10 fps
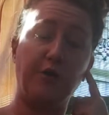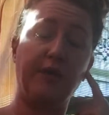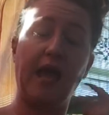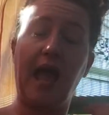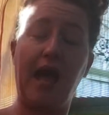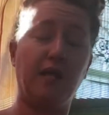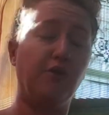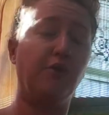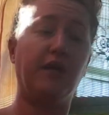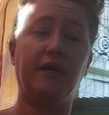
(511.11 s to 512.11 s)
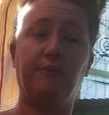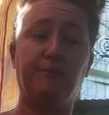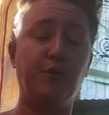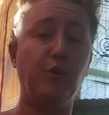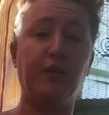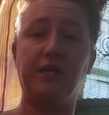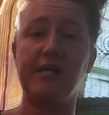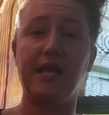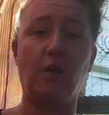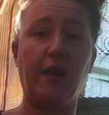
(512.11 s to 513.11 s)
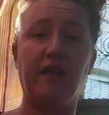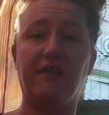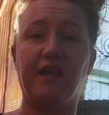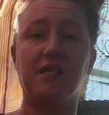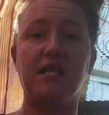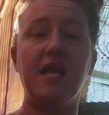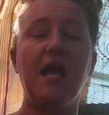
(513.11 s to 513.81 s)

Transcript: You can add and you can take away things.